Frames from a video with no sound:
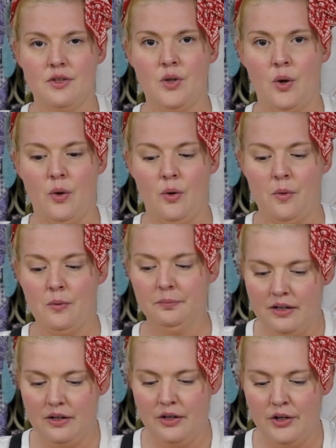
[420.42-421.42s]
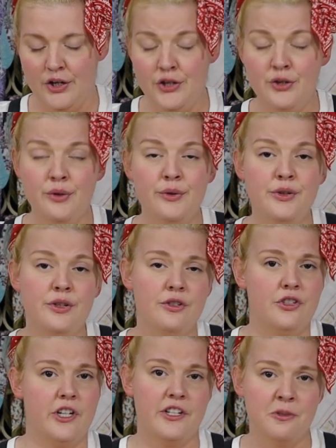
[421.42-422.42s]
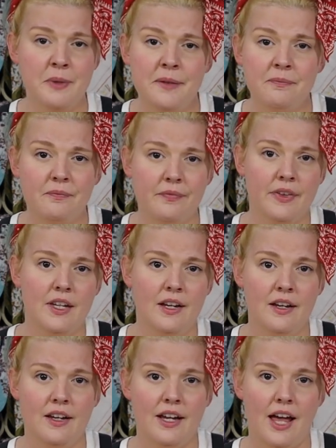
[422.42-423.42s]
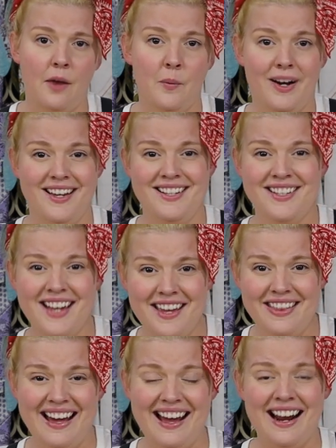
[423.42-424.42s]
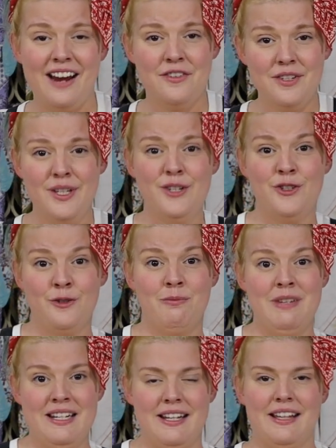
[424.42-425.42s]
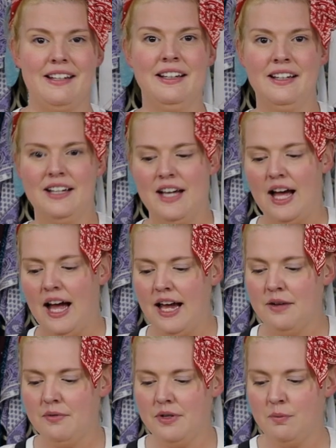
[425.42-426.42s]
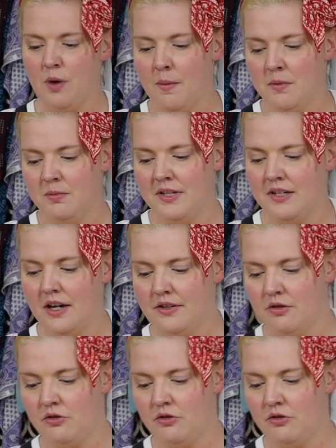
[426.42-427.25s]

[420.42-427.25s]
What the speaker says: So use your judgment. And when I say that, I really do mean it. I would probably not